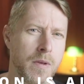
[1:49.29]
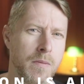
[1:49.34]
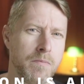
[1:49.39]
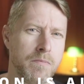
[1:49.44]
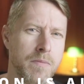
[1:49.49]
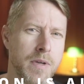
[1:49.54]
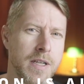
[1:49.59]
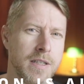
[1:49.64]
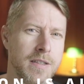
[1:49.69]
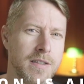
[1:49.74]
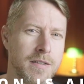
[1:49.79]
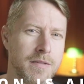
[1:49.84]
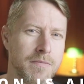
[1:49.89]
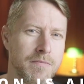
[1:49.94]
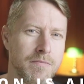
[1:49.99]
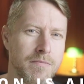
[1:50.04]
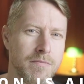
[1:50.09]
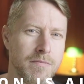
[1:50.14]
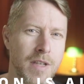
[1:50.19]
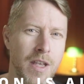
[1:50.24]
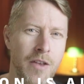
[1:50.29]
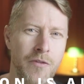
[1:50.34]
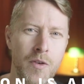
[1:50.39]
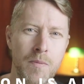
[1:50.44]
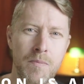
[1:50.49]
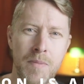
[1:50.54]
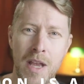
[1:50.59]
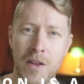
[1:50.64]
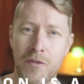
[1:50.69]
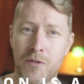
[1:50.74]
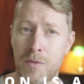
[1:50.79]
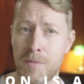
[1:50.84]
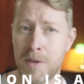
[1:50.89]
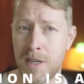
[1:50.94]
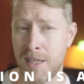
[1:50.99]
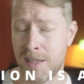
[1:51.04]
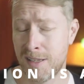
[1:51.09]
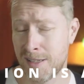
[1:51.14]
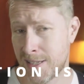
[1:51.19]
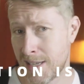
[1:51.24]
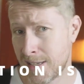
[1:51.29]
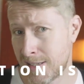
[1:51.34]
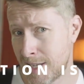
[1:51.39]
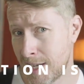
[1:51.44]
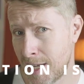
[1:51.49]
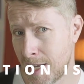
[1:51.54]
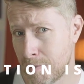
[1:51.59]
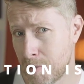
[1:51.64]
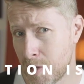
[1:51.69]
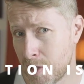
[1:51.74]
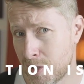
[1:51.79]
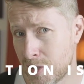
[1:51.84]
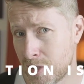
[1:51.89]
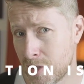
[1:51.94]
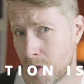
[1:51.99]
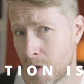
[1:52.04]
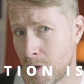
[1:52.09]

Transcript: But if you paint from an existing image,